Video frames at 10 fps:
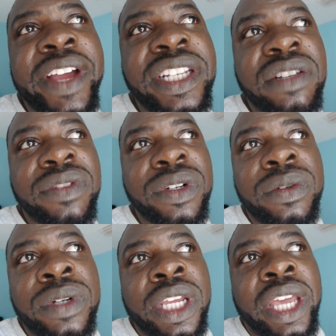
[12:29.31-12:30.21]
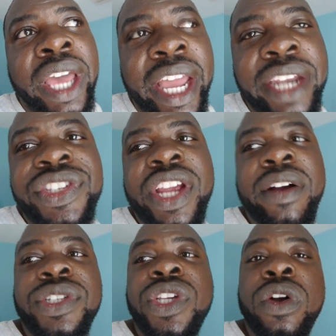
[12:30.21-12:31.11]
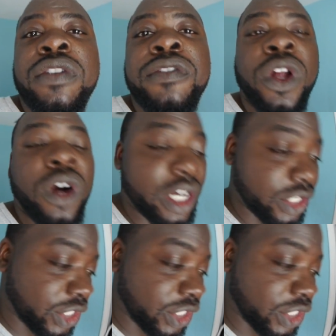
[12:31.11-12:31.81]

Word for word: Festival in Sarasota, Florida.